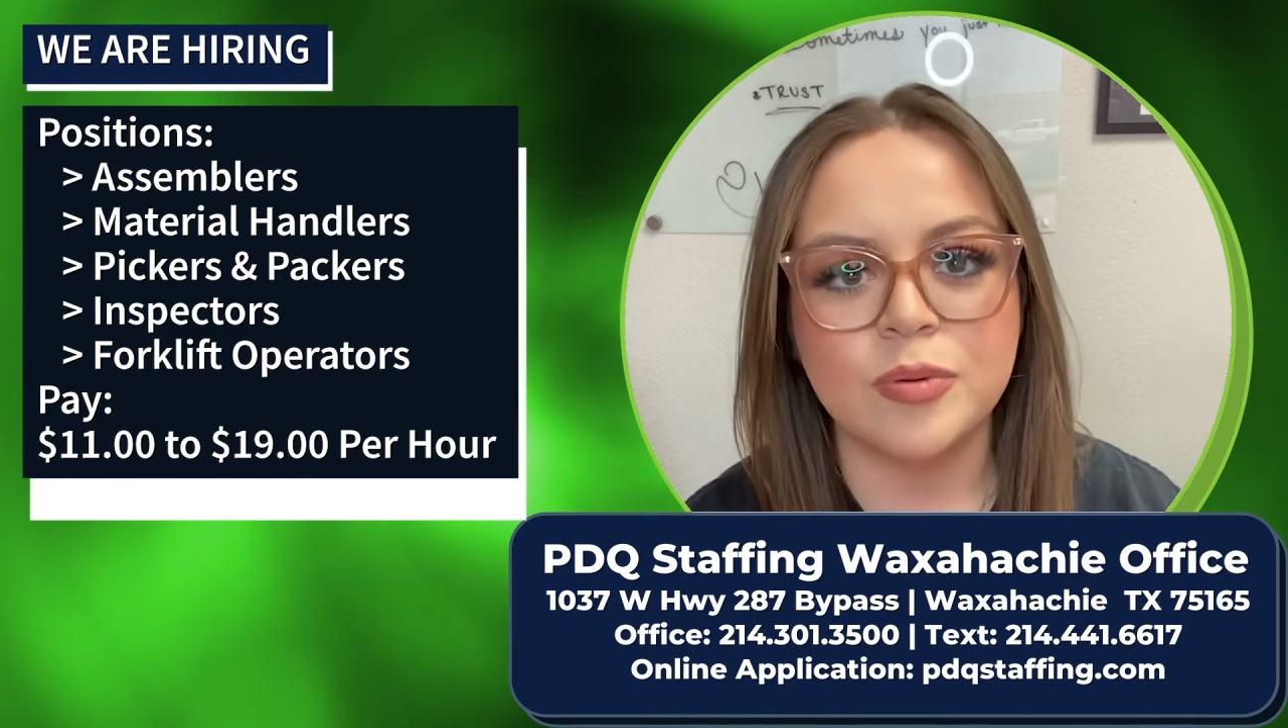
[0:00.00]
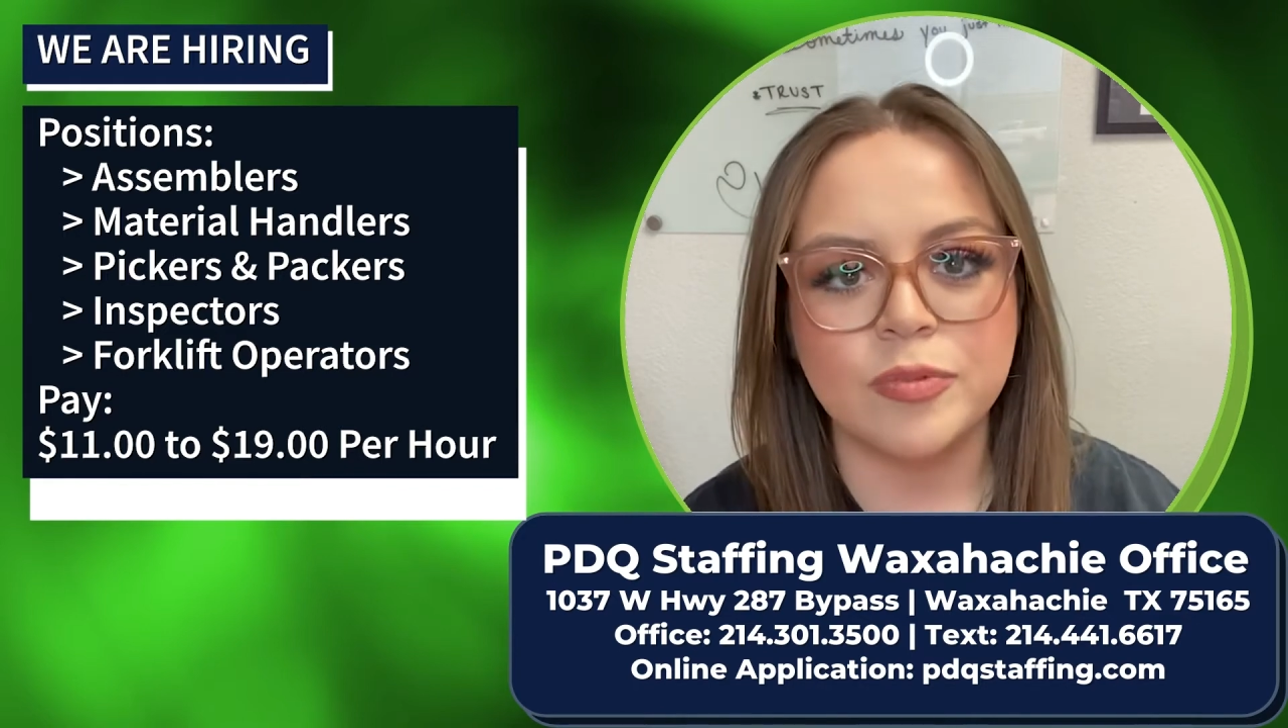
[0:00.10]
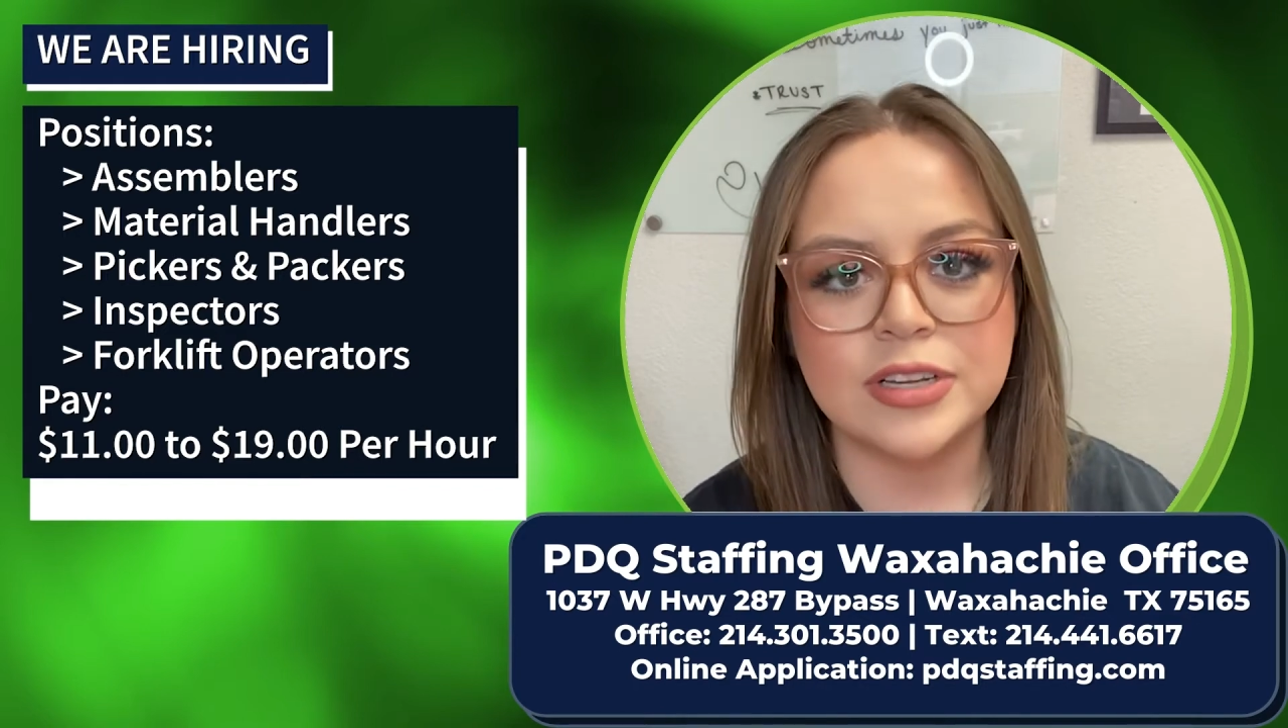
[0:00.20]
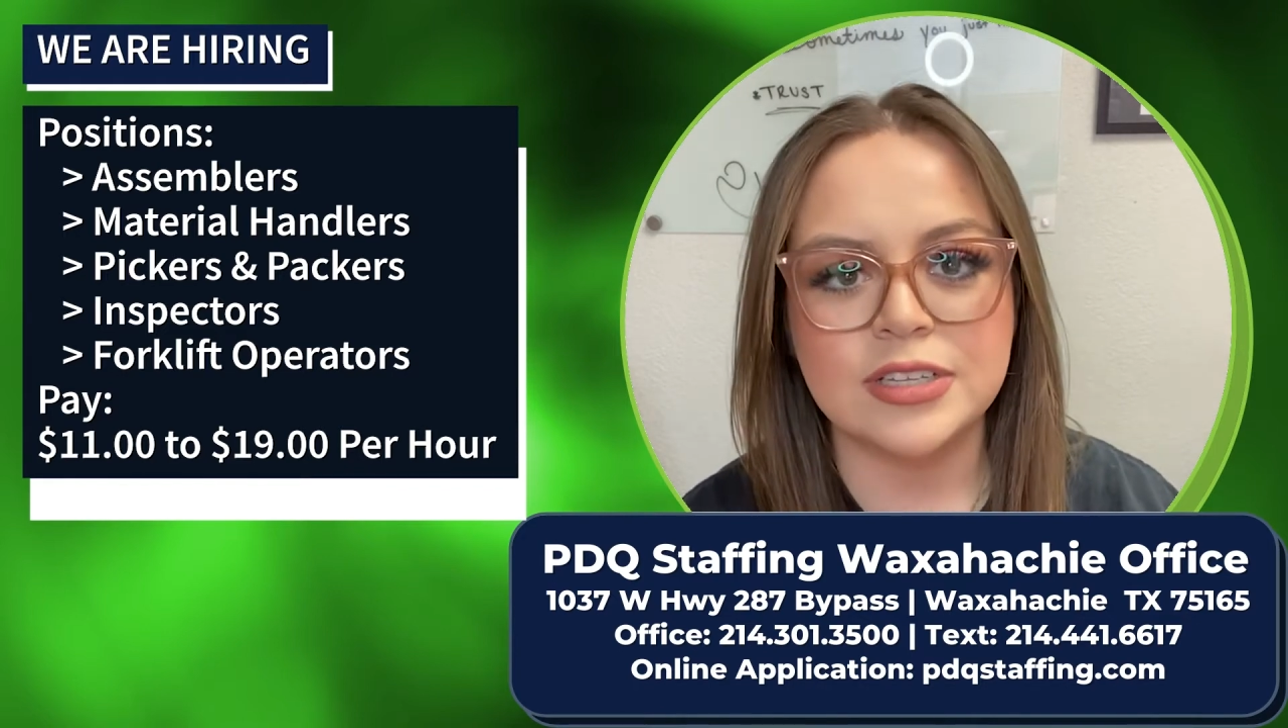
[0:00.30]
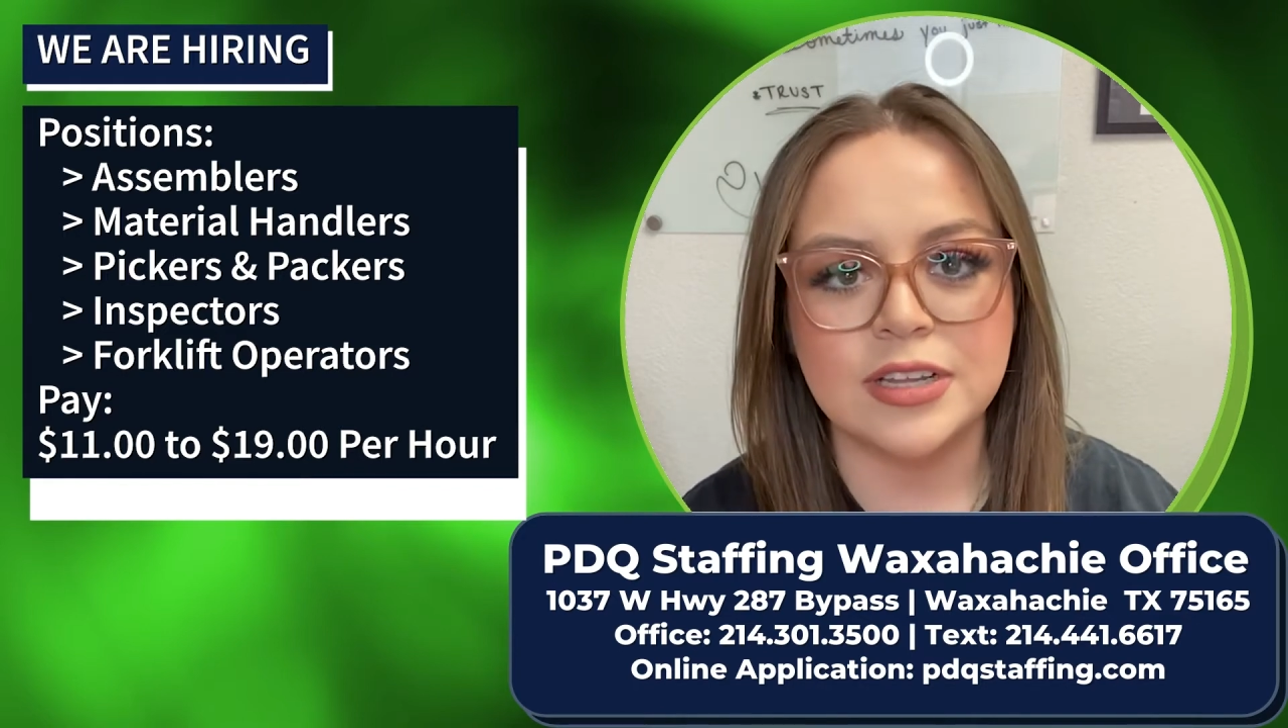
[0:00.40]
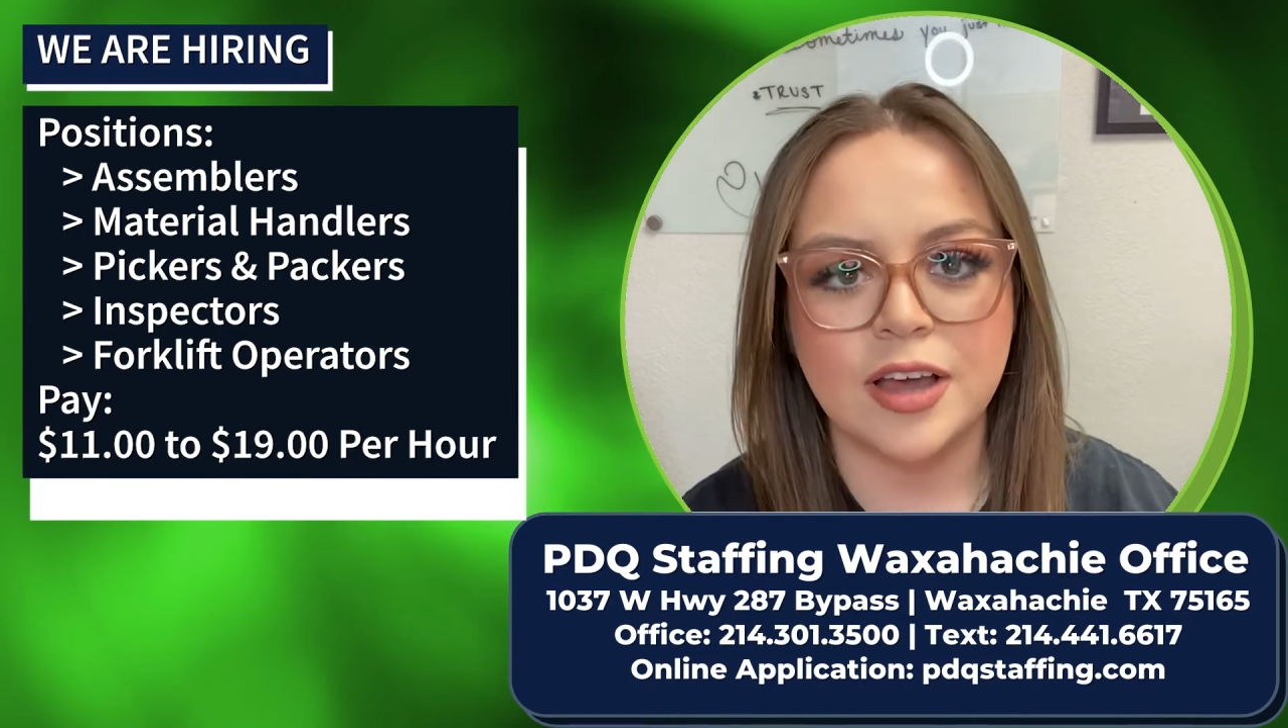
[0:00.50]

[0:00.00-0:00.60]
bring to the